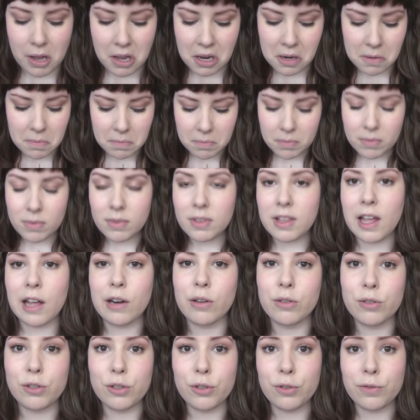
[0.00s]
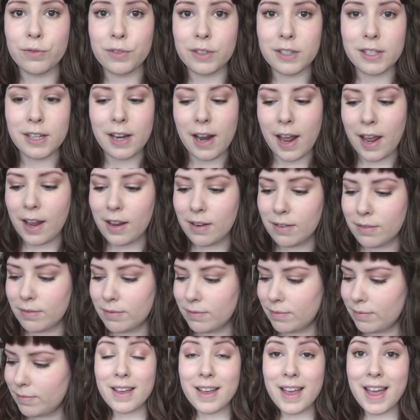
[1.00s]
but that'll do for today.
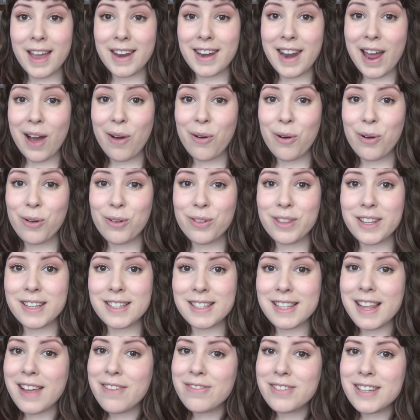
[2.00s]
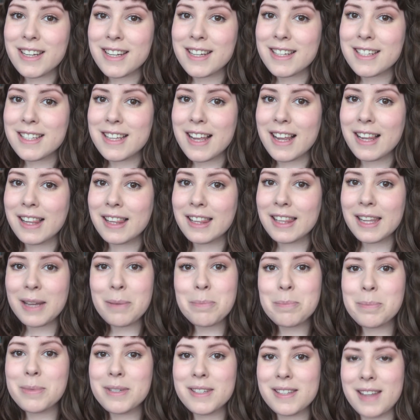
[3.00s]
And now all that's left is
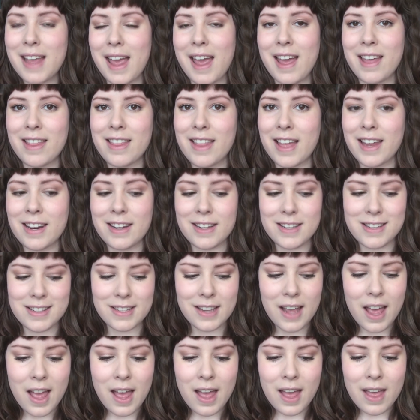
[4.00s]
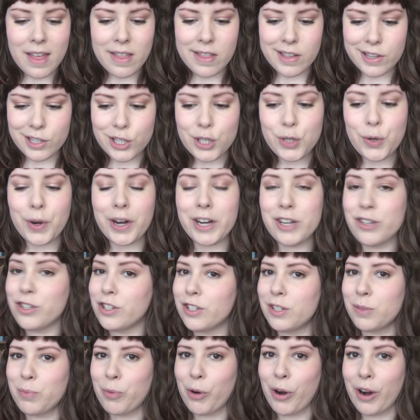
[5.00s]
lips, and that is the
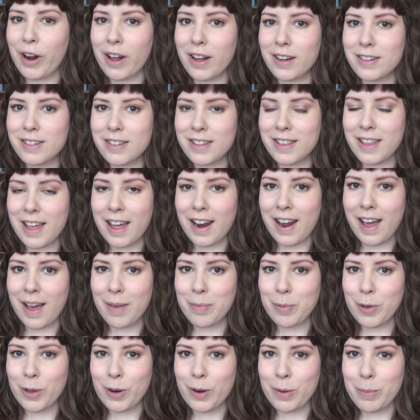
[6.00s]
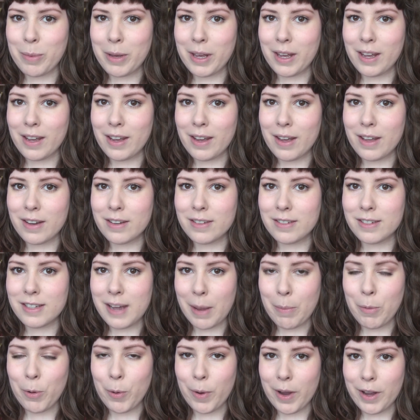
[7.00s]
strangest product that I'm going to be
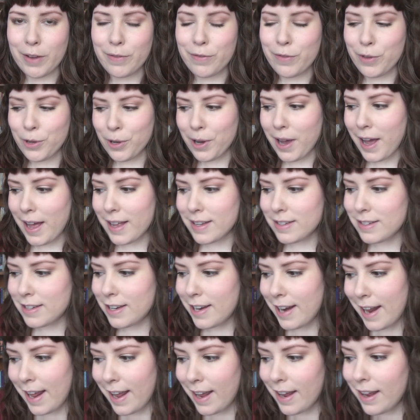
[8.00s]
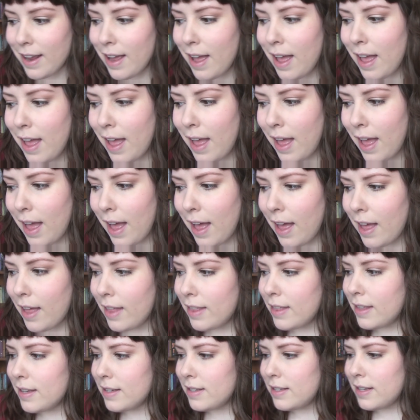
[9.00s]
demoing for you guys today.
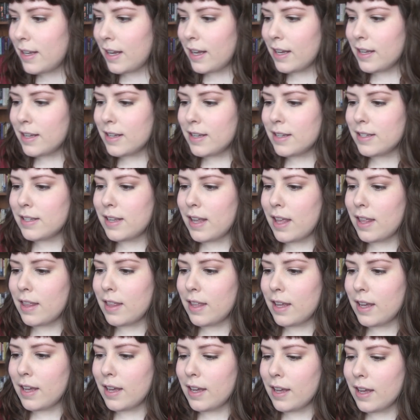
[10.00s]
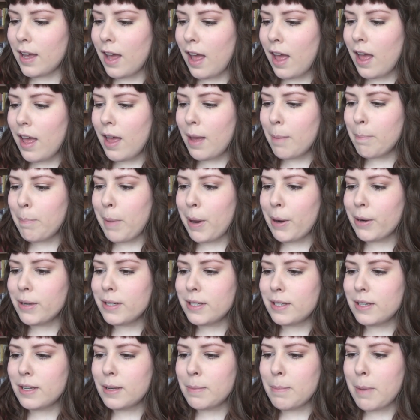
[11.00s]
This is the
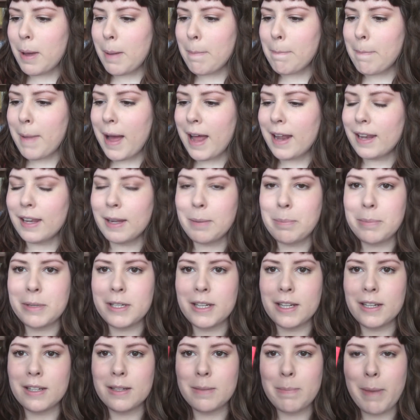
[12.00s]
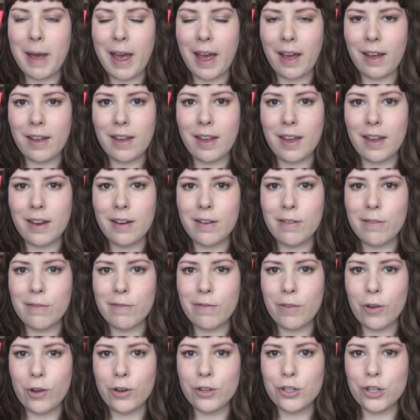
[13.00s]
Berrisom My Lip Tint Pack in
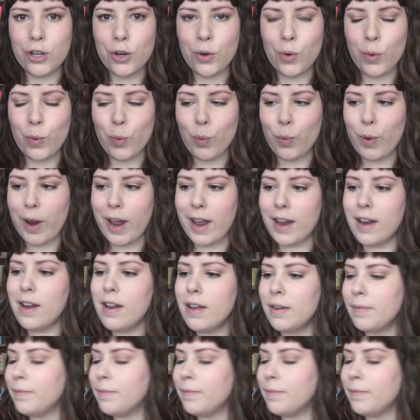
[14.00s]
Virgin Red.